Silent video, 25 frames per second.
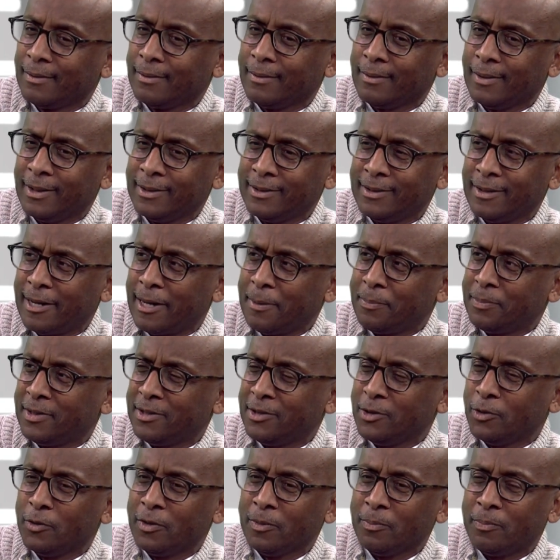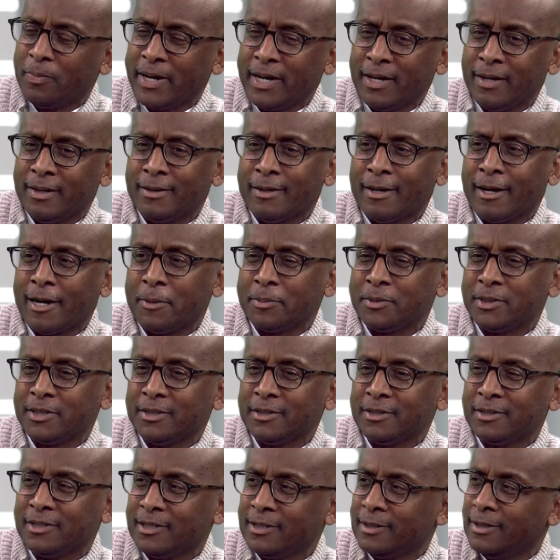adopt yeah. doing pet
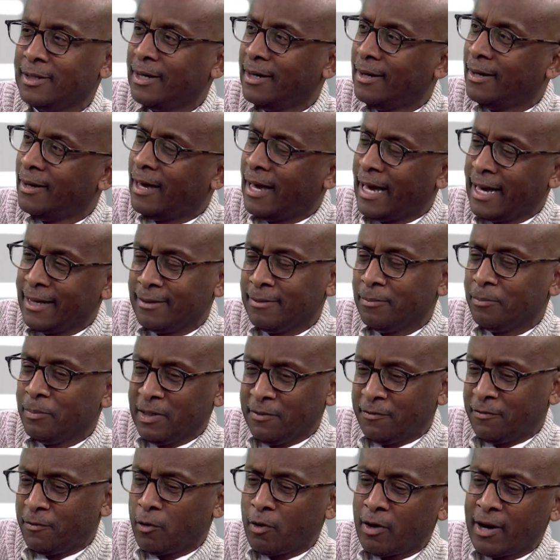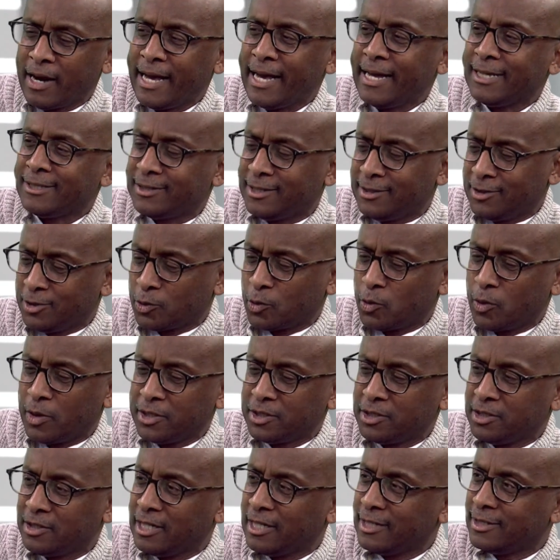adoptions. And I, yeah. before I asked this
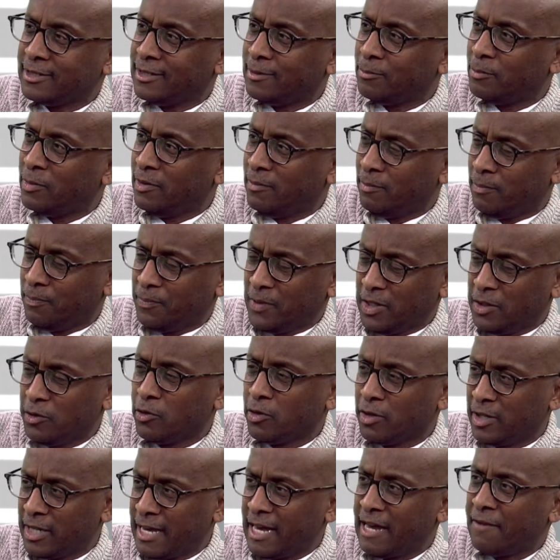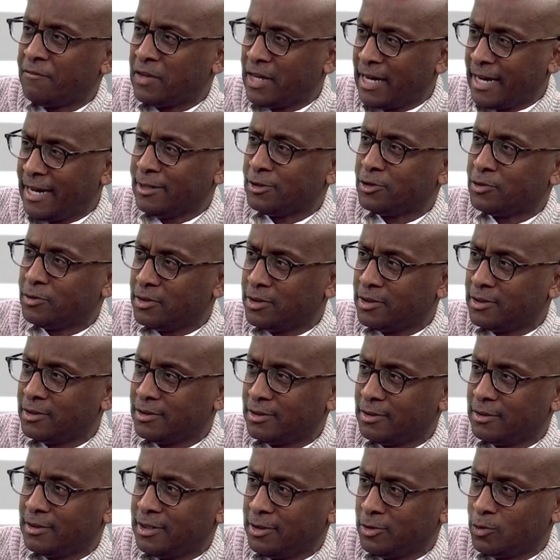question, I said you're going to have to answer
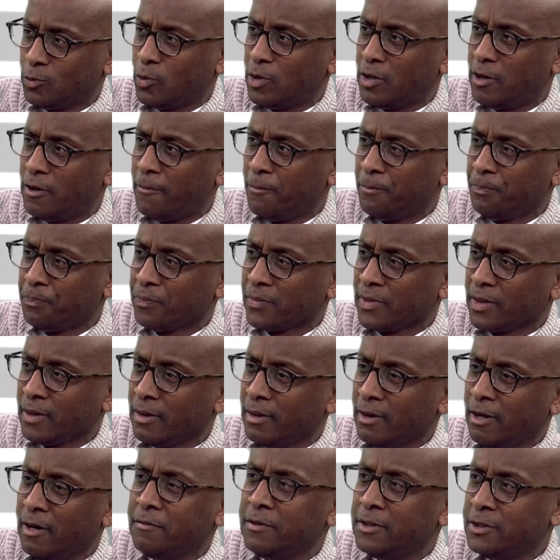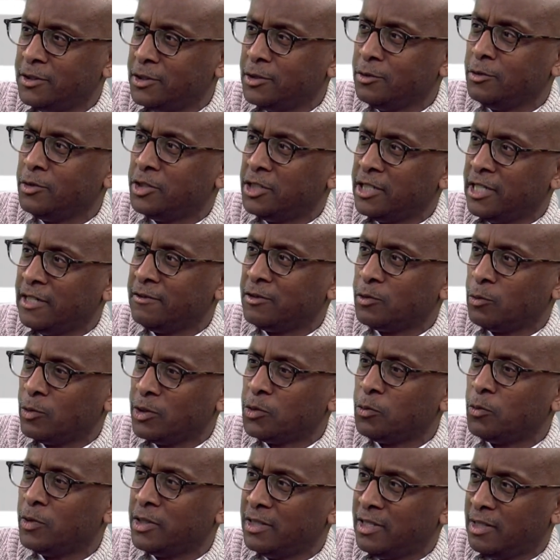this as well. Mm -hmm. Of the two chiefs,
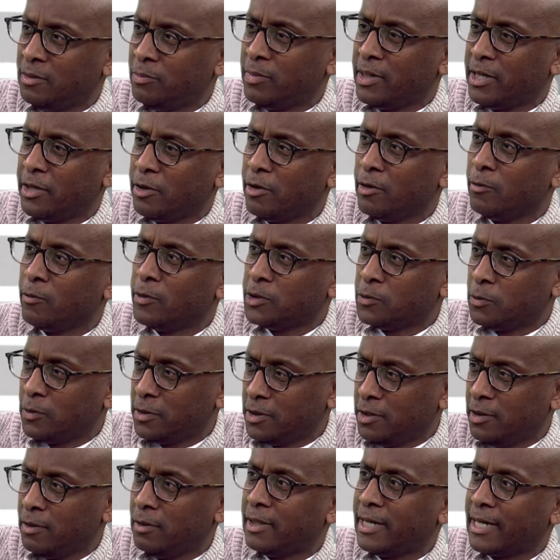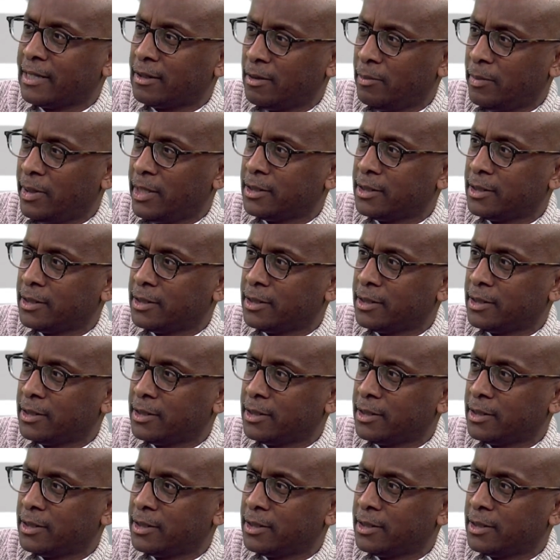which one did better, and which one do you like oh the